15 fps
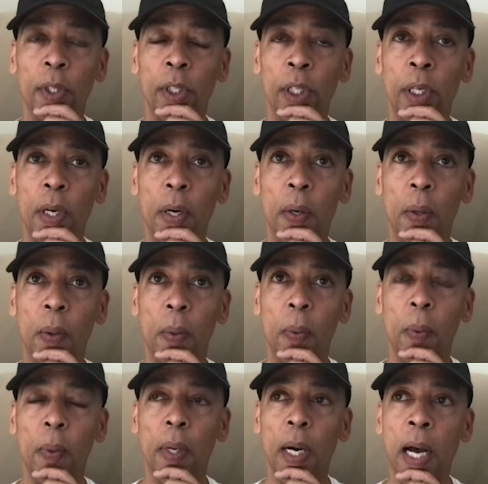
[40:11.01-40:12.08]
you know,
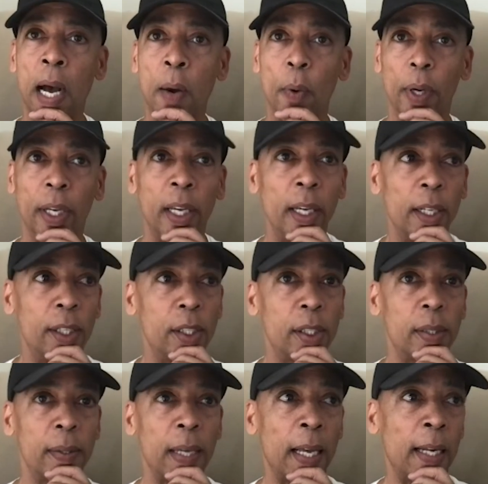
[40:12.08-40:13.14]
our
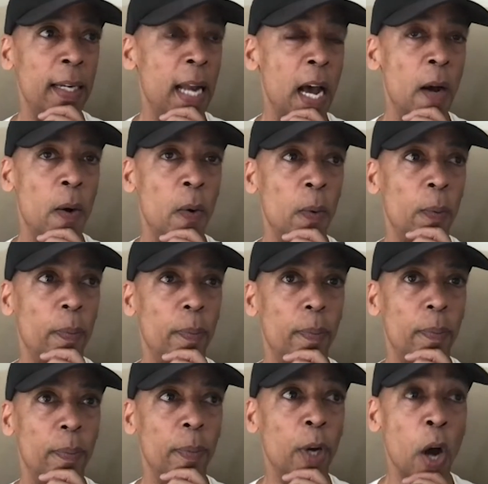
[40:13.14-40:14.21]
kids had now
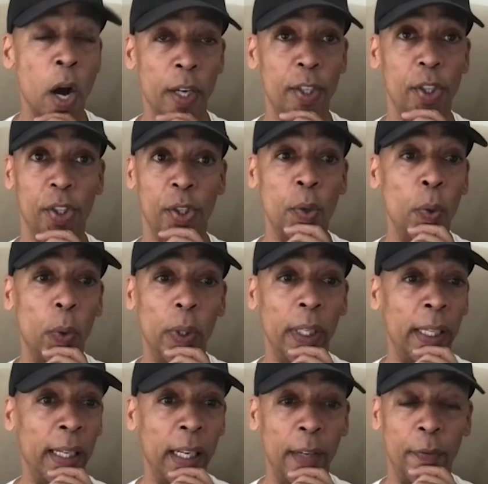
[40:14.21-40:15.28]
gone to school
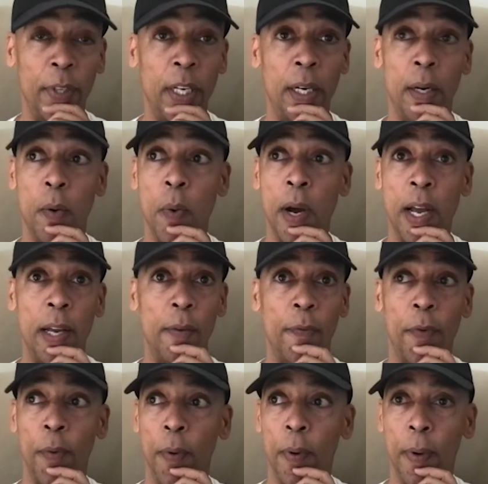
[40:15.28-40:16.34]
and lived in Hawaii
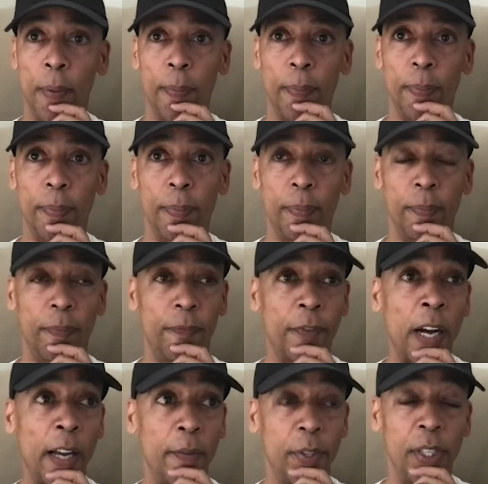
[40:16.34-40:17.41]
for
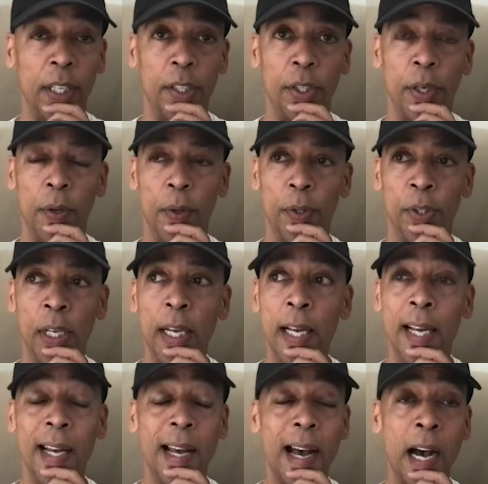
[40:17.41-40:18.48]
five, six years.
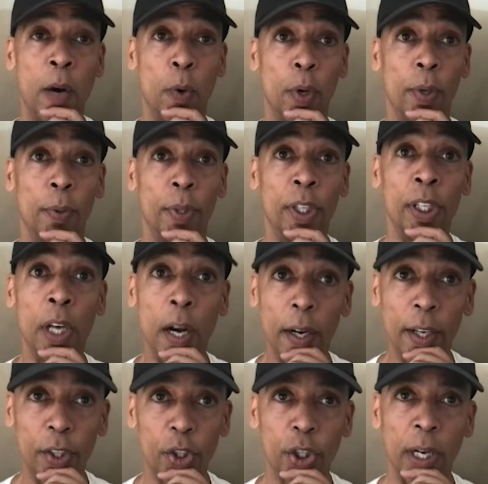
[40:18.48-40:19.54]
Our
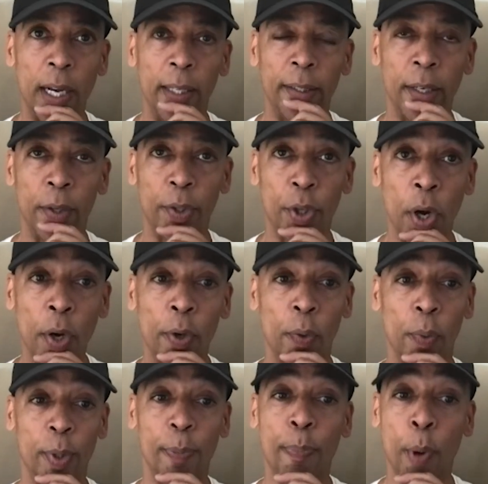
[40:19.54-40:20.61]
youngest child, our daughter,
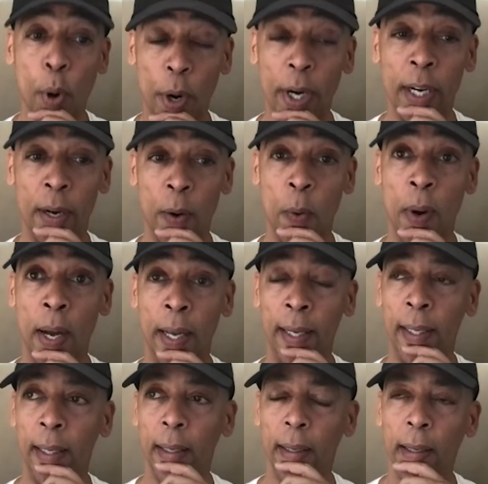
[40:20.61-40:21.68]
was born in Hawaii,